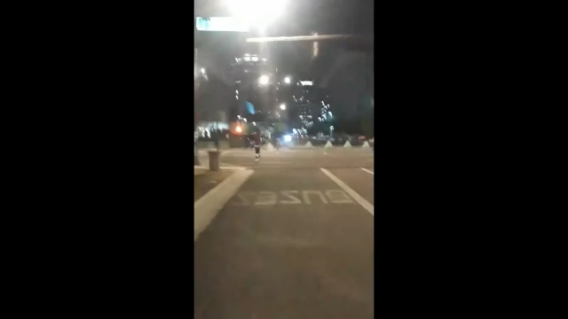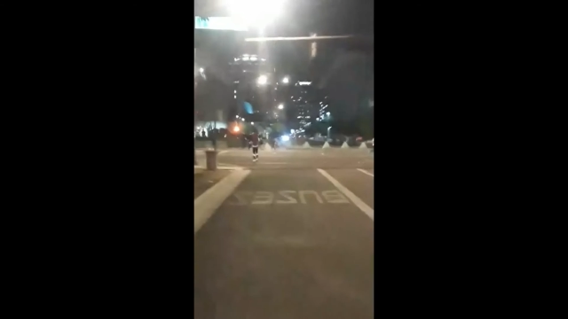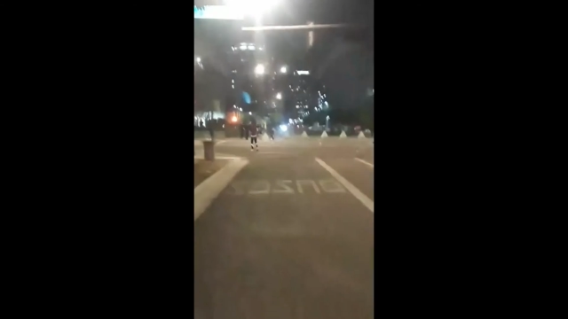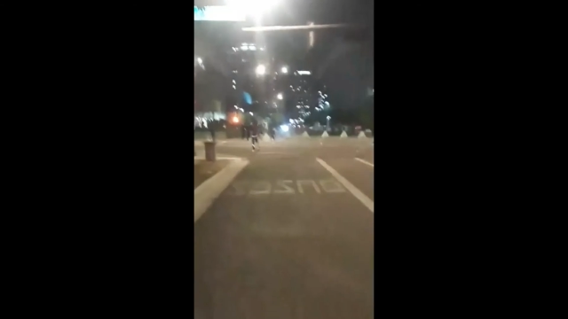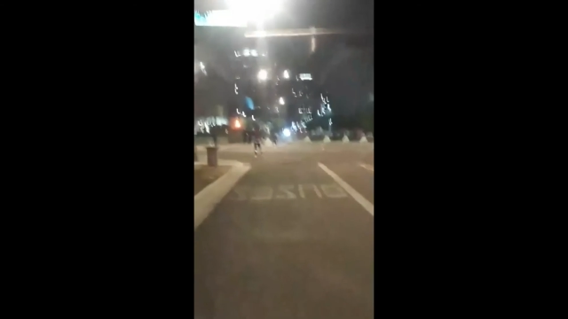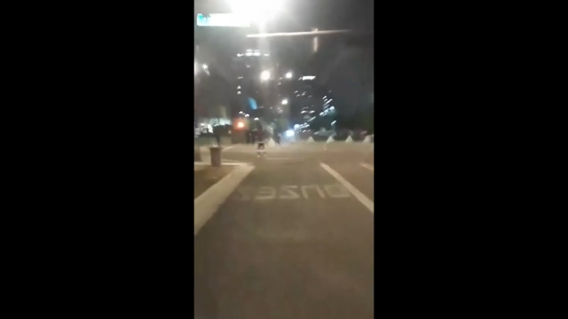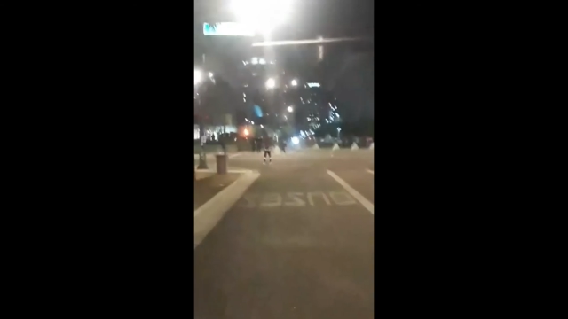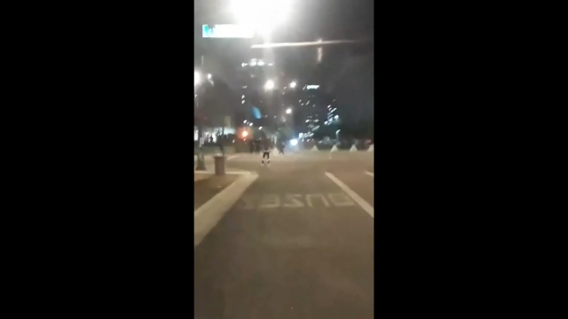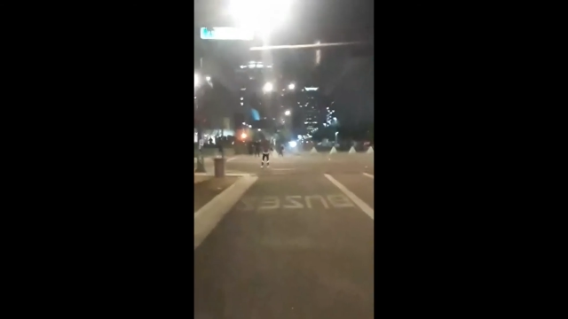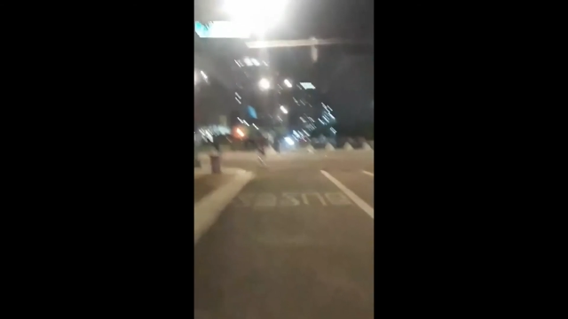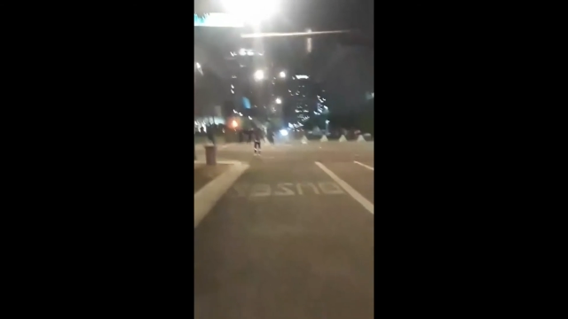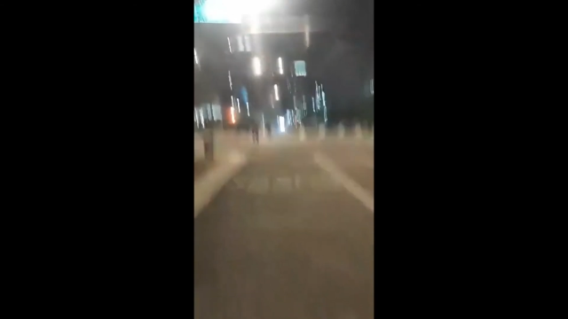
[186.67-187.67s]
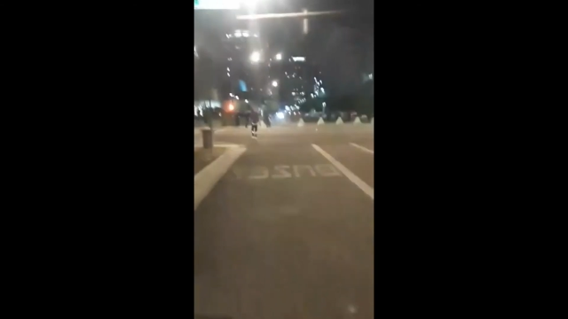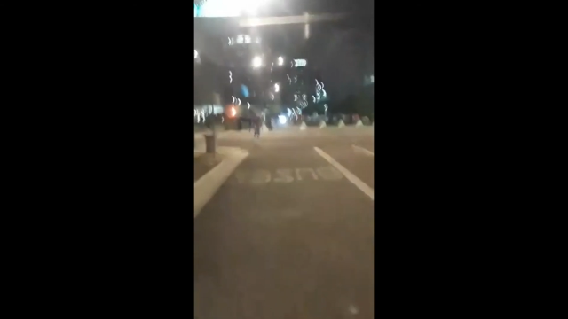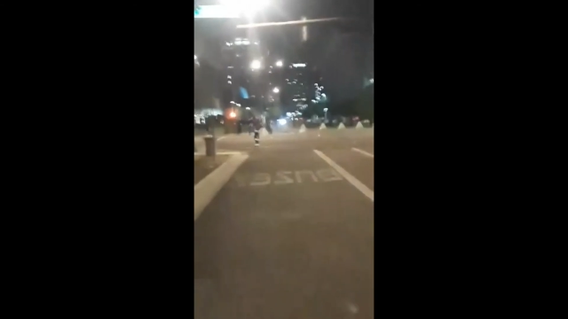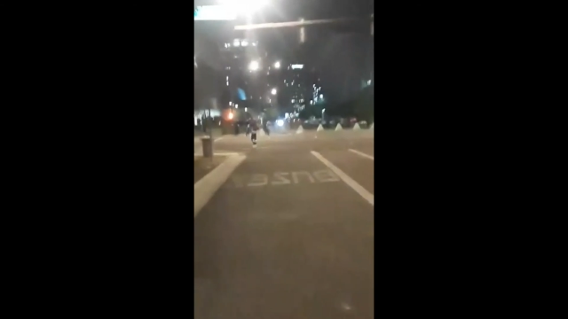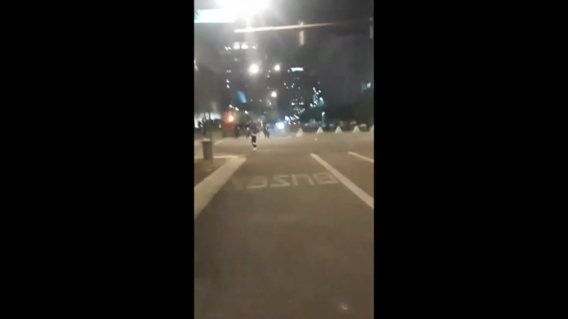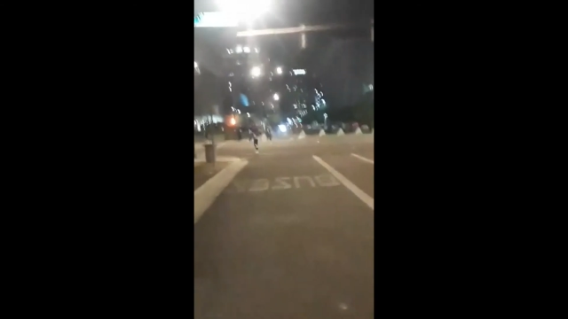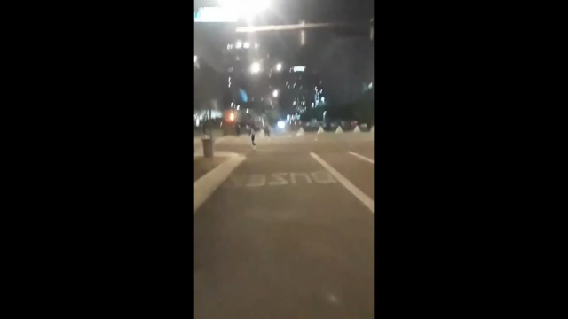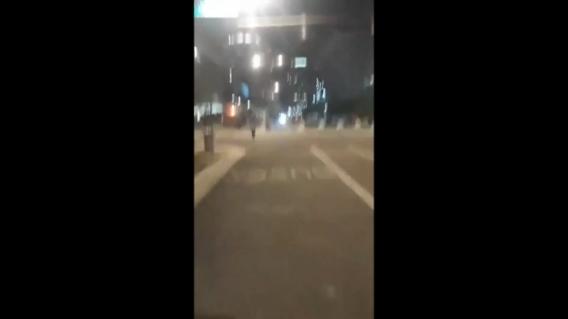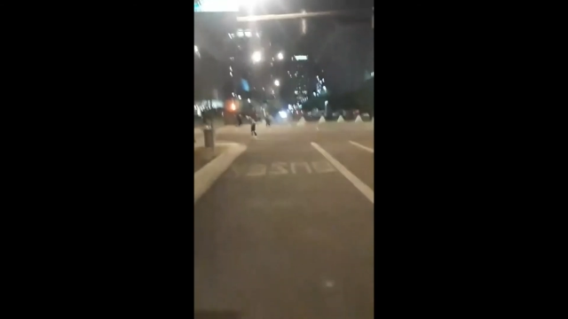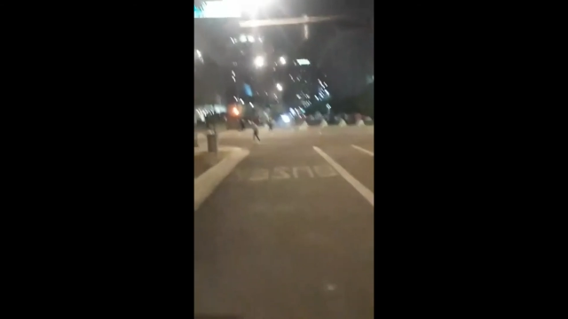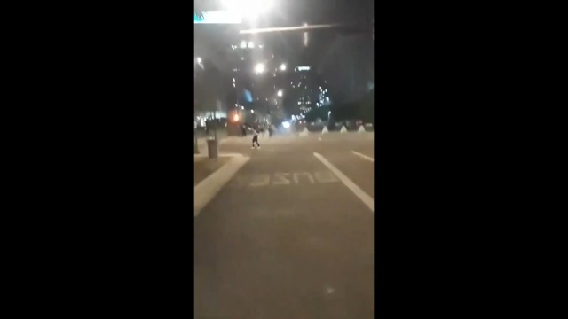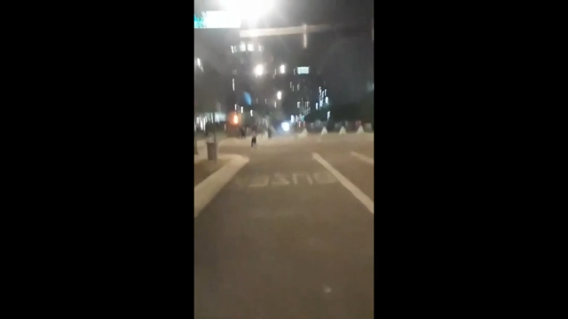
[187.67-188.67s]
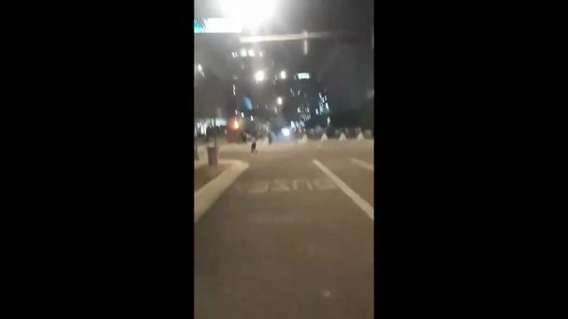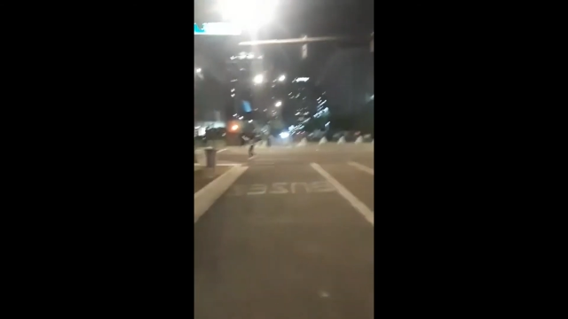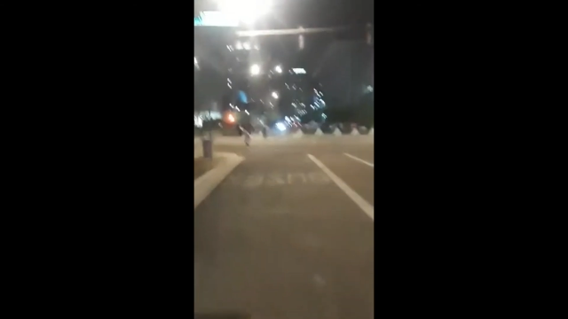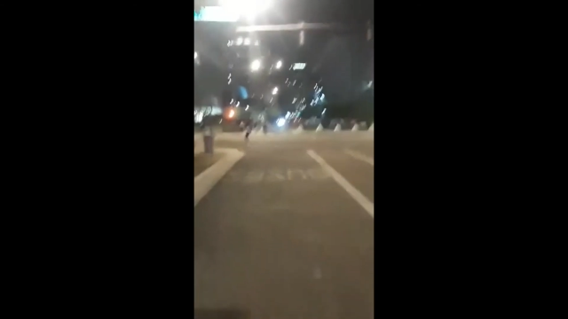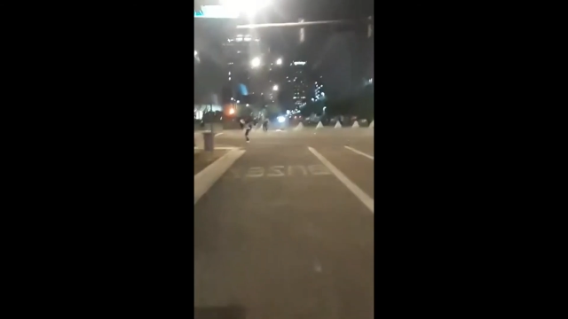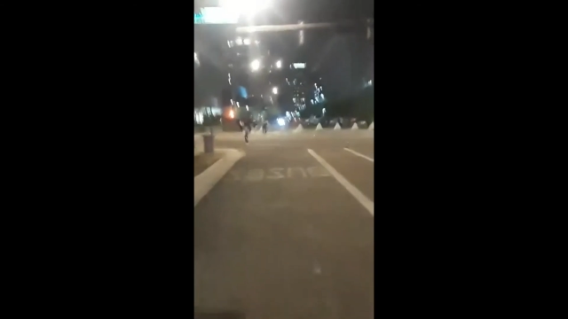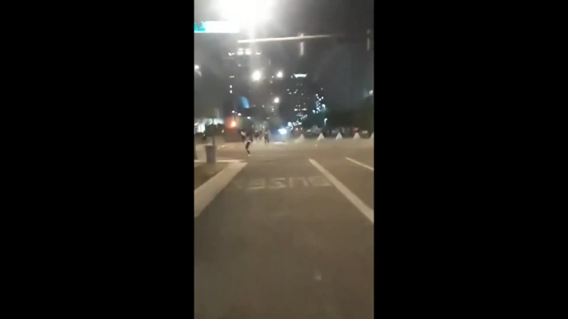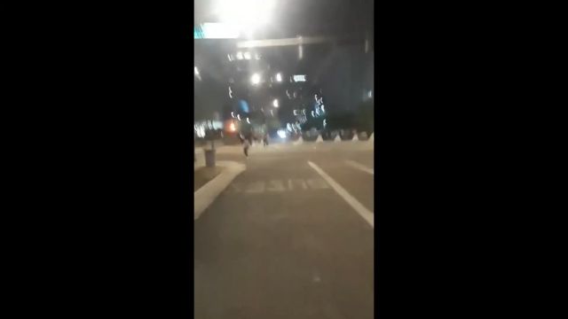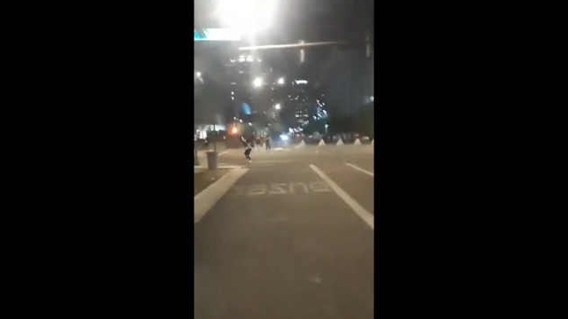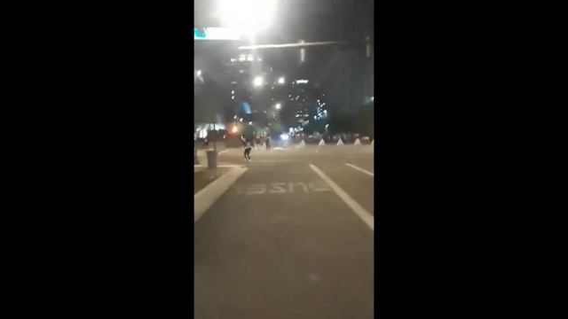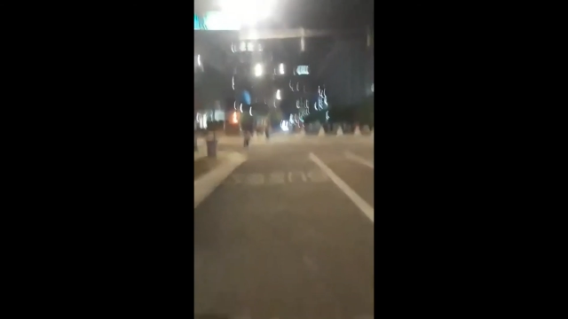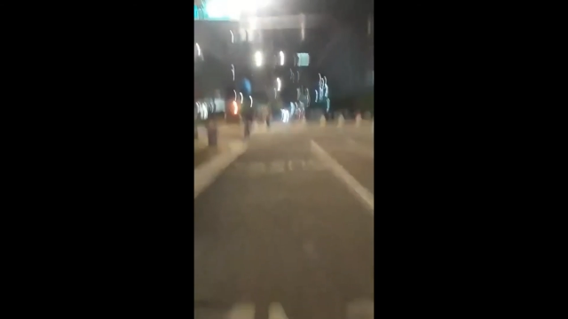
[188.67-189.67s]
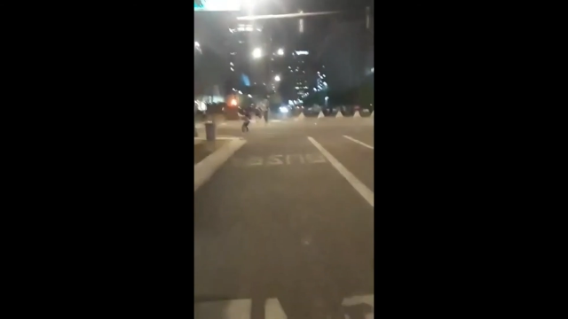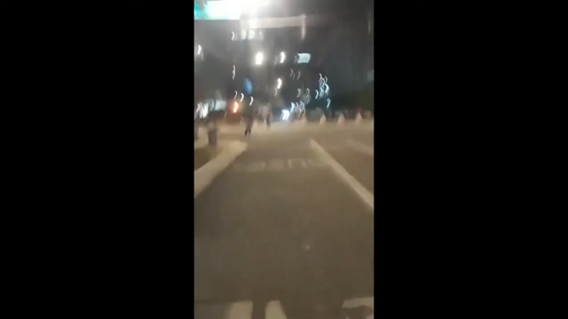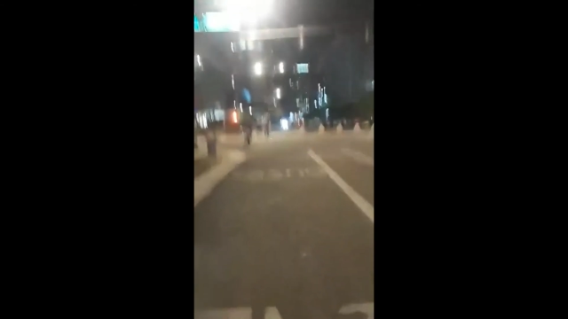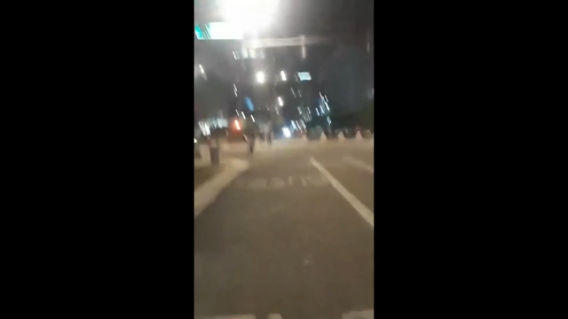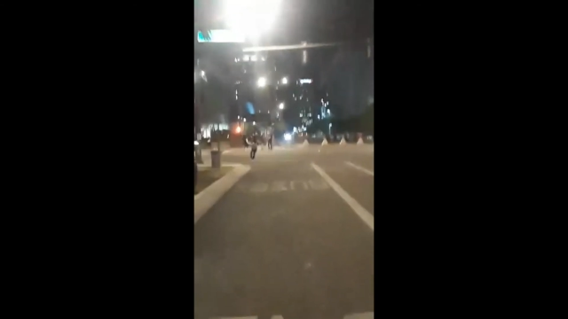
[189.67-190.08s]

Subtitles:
(no speaker visible)